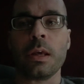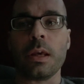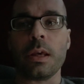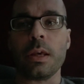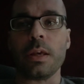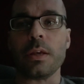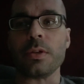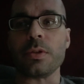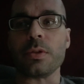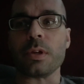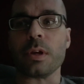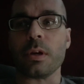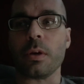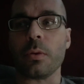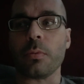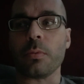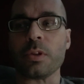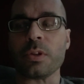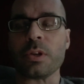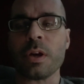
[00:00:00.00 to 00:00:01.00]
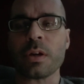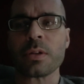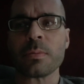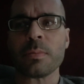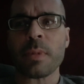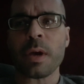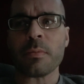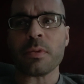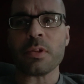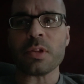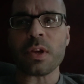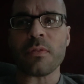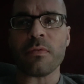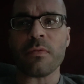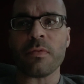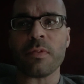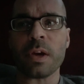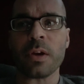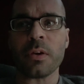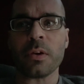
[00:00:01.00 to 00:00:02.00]
is Rituximab is a
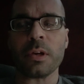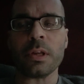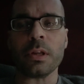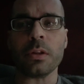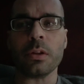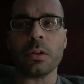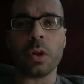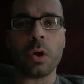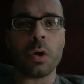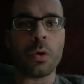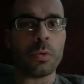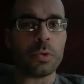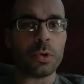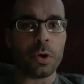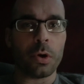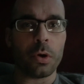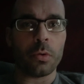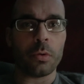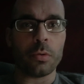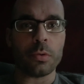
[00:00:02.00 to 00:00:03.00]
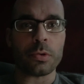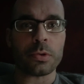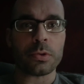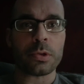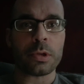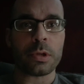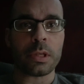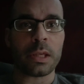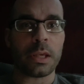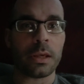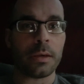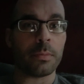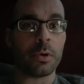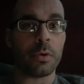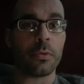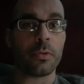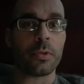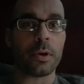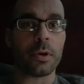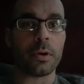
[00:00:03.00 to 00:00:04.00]
very low dose
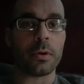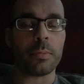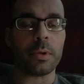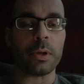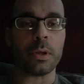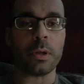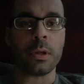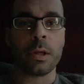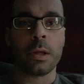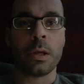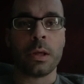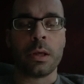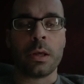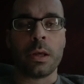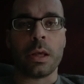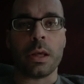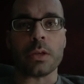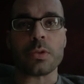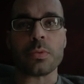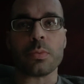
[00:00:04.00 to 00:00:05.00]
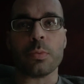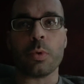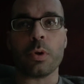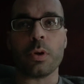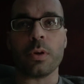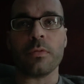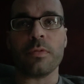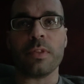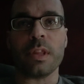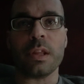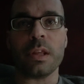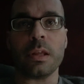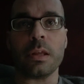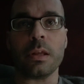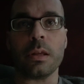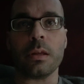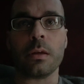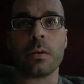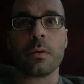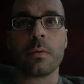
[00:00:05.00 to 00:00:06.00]
chemotherapy. It's one of the